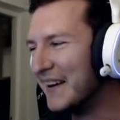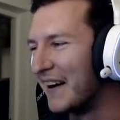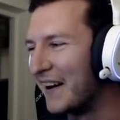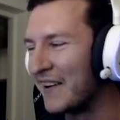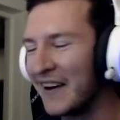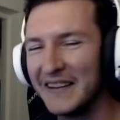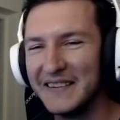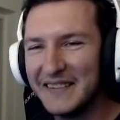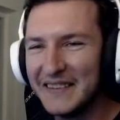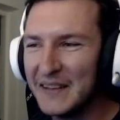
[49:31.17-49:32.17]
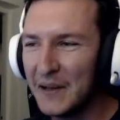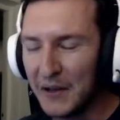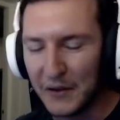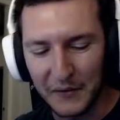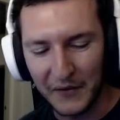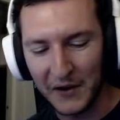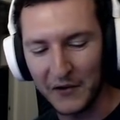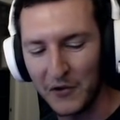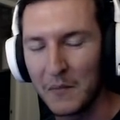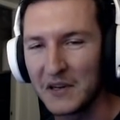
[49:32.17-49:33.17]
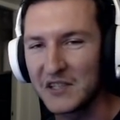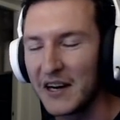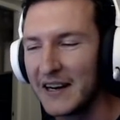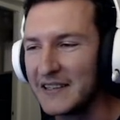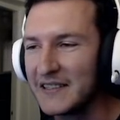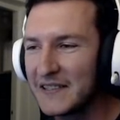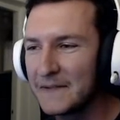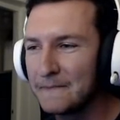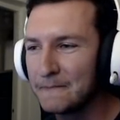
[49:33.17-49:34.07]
All right. Thank you very much, guys.